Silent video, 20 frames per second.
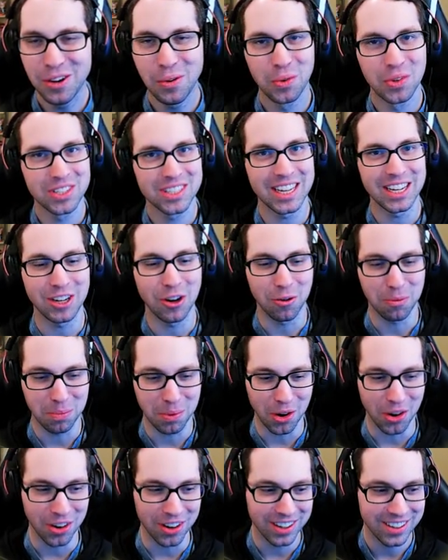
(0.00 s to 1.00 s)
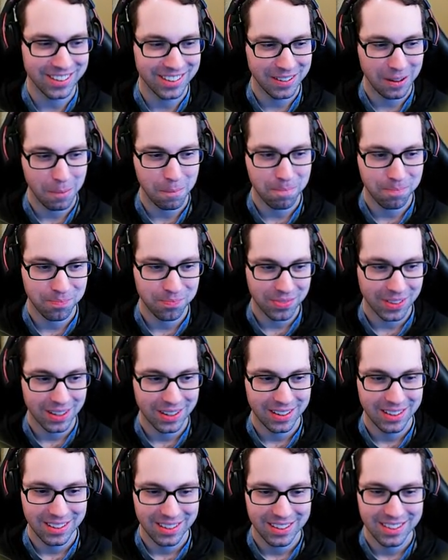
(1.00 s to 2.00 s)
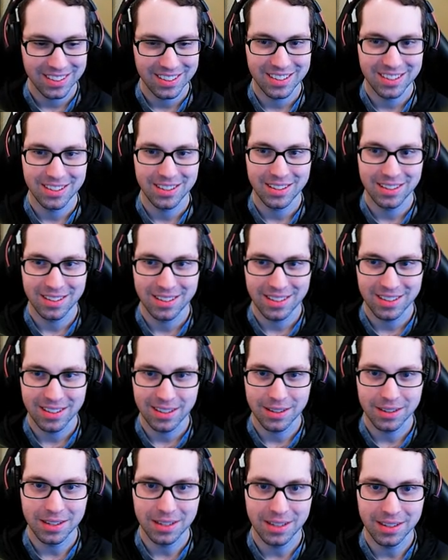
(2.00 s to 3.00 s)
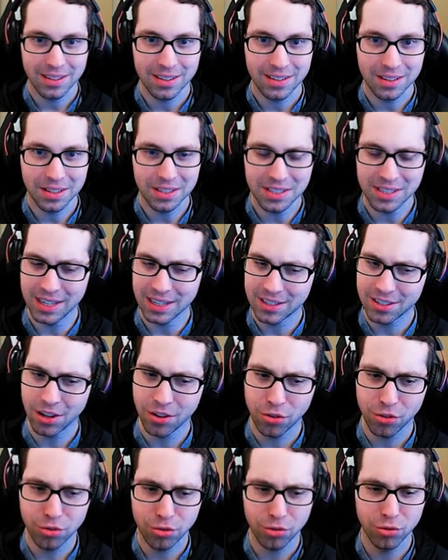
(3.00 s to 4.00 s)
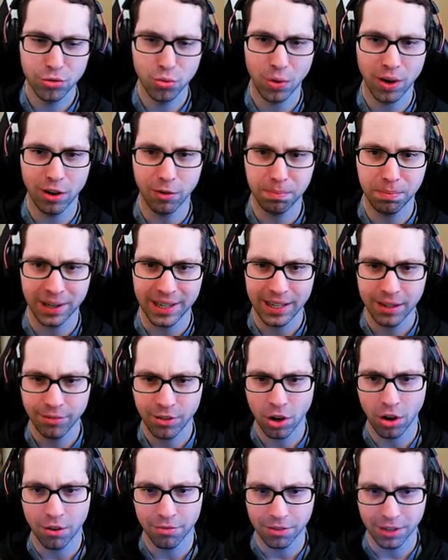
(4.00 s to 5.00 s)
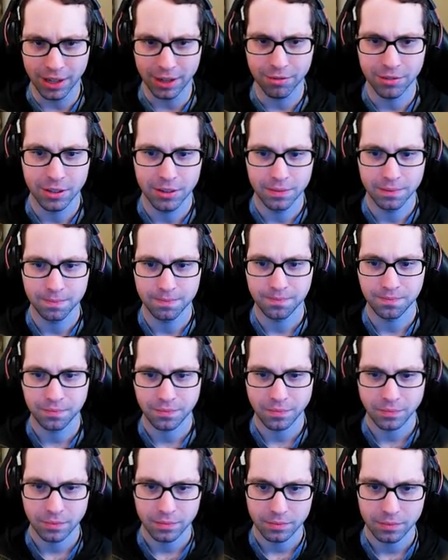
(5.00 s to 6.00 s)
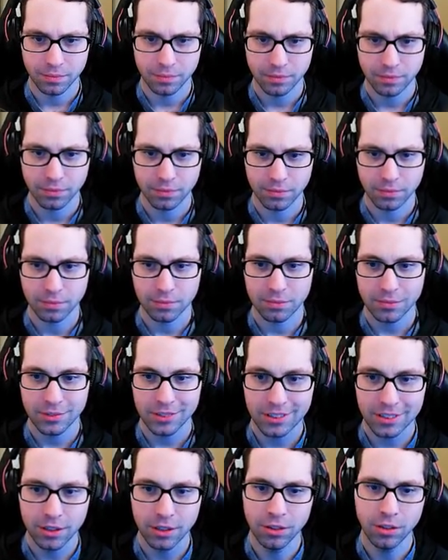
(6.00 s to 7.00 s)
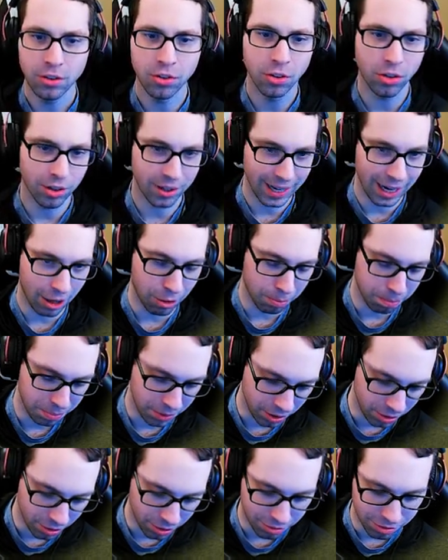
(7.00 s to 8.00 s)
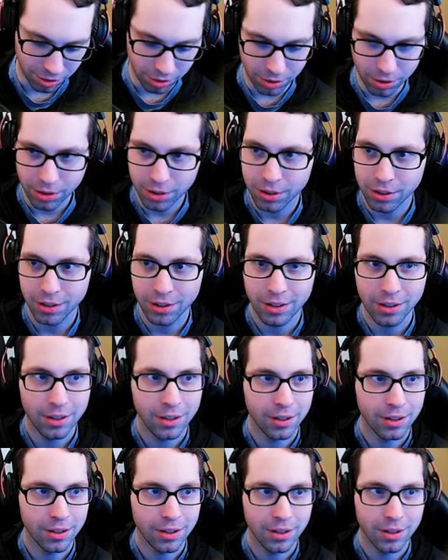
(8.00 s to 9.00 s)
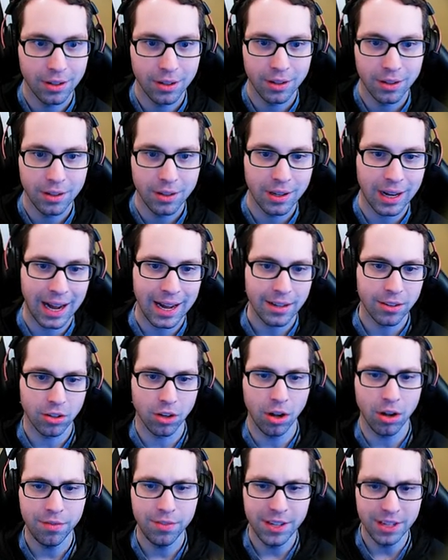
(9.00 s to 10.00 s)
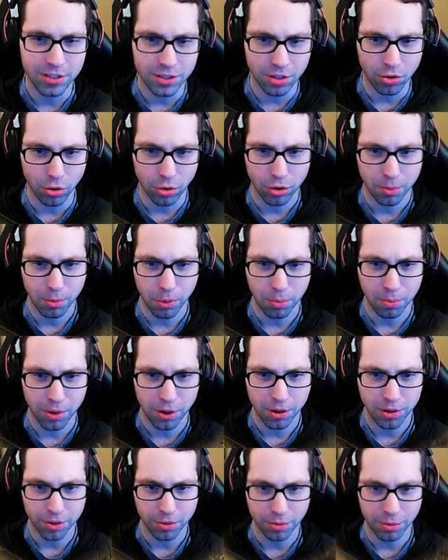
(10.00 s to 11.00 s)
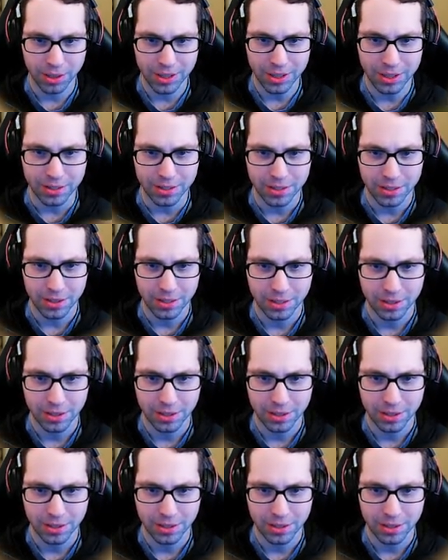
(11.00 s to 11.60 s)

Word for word: We'll take Scores our par. currently clocking in at 6 under par. Six hundred through 12. Plenty of golf left. coming up. Look how beautiful. I love these scoreable par 3s.